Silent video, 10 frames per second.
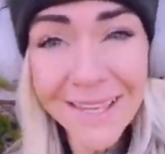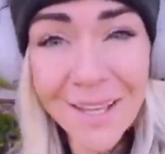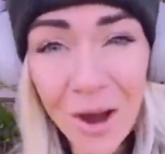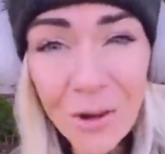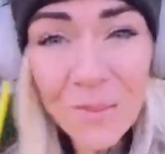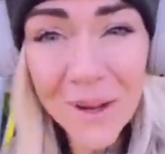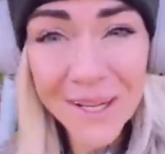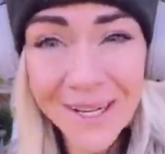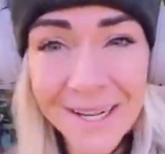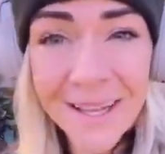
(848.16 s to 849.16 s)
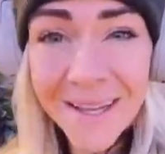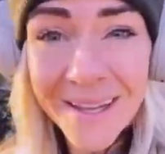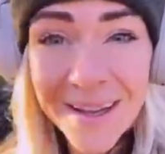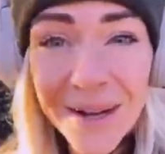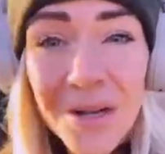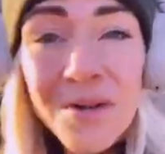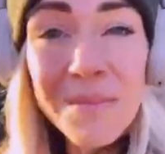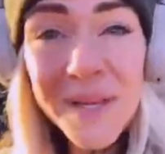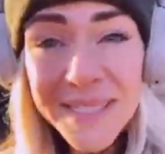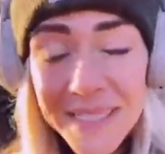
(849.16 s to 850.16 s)
hit that go button or you're
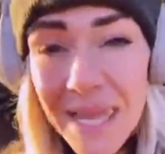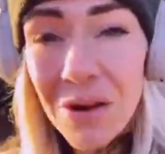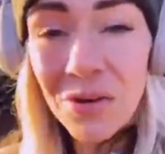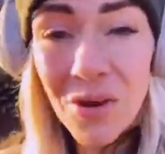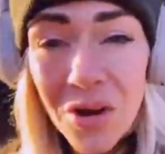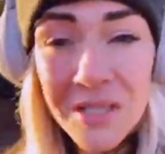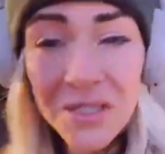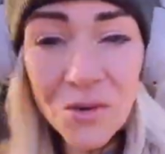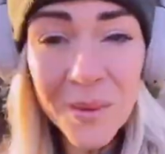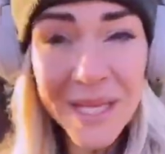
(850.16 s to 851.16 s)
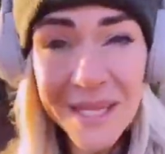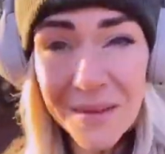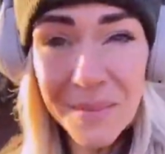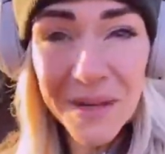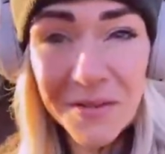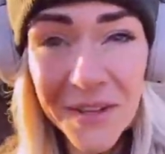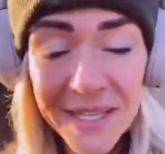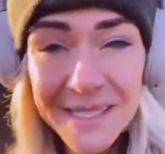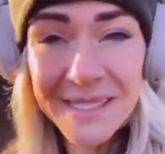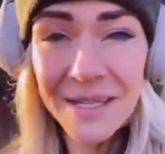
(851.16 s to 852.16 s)
missing out on so many of the
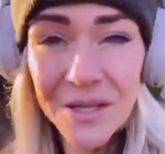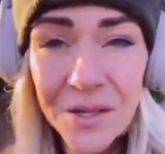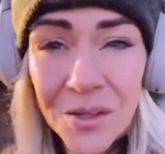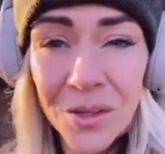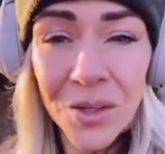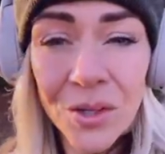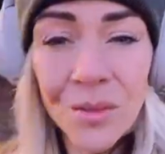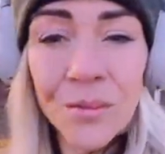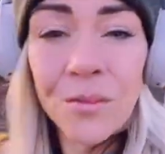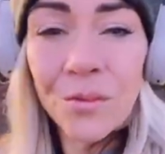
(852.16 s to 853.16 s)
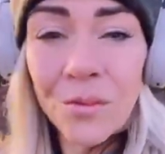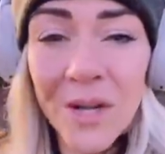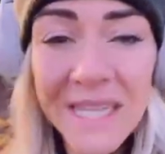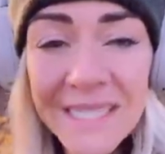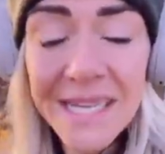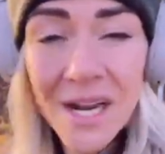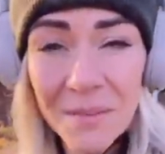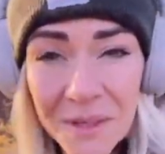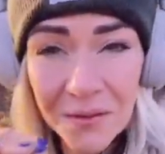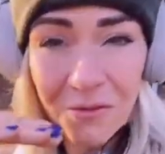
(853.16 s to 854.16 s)
benefits. We need to
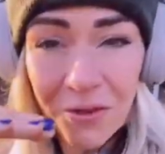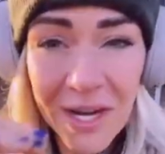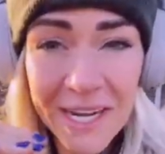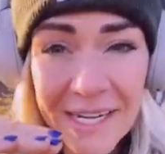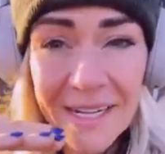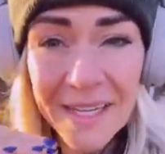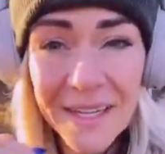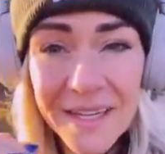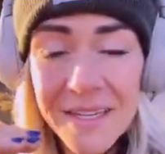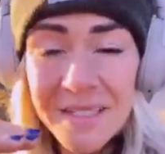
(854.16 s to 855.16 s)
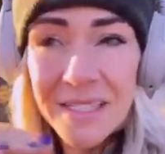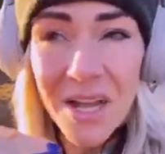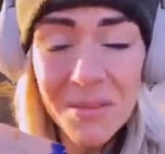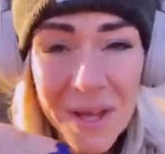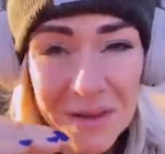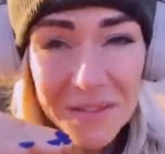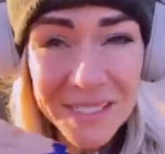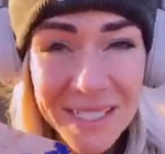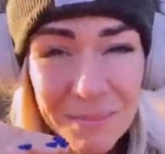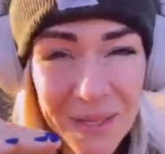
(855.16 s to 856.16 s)
not be afraid to come out of
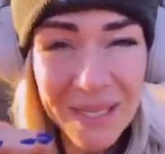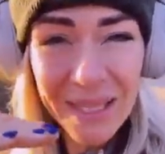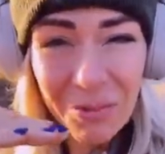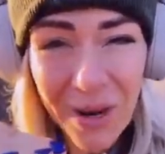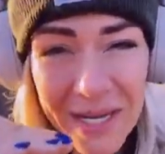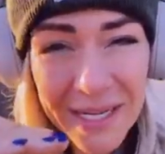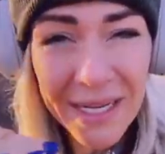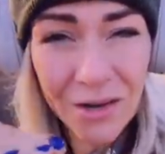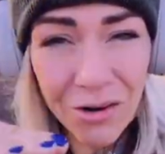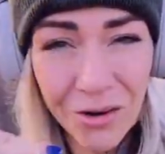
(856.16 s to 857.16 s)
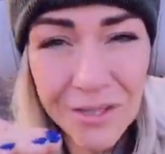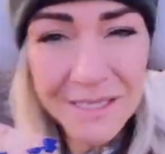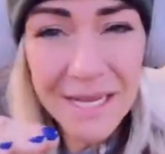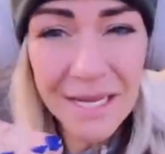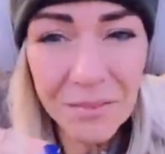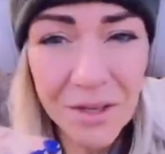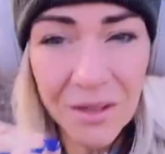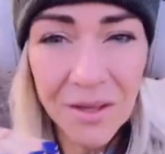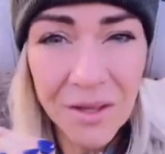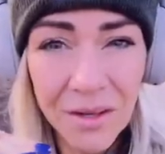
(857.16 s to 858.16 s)
just like being like right here all the time
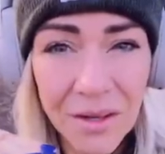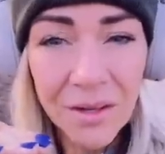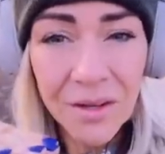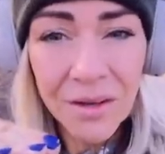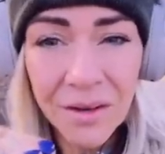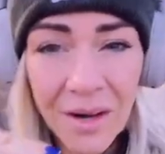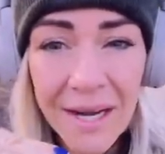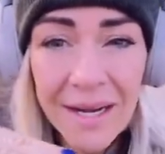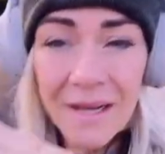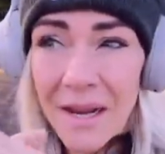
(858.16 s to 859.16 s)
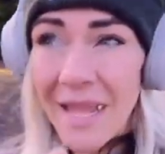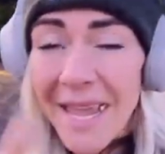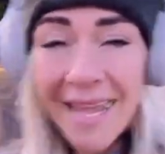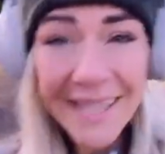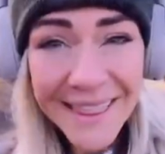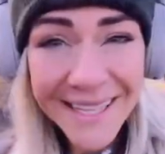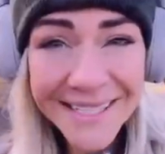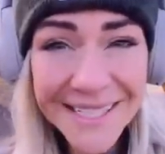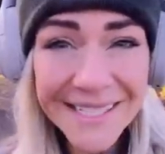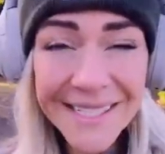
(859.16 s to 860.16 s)
right? Hit the
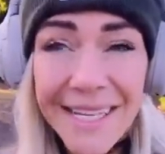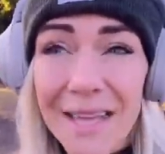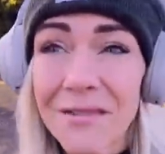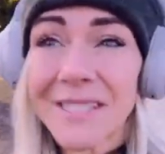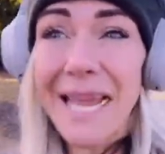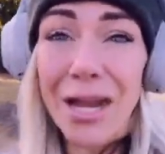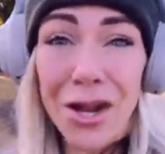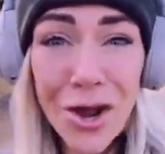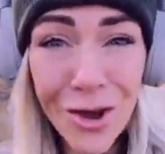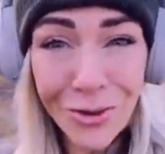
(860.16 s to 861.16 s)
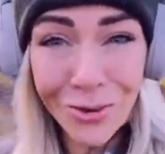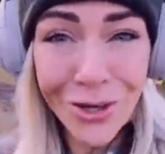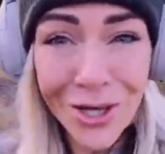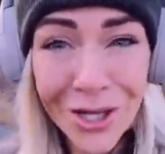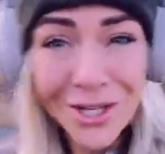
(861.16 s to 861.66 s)
intensity levels, like go,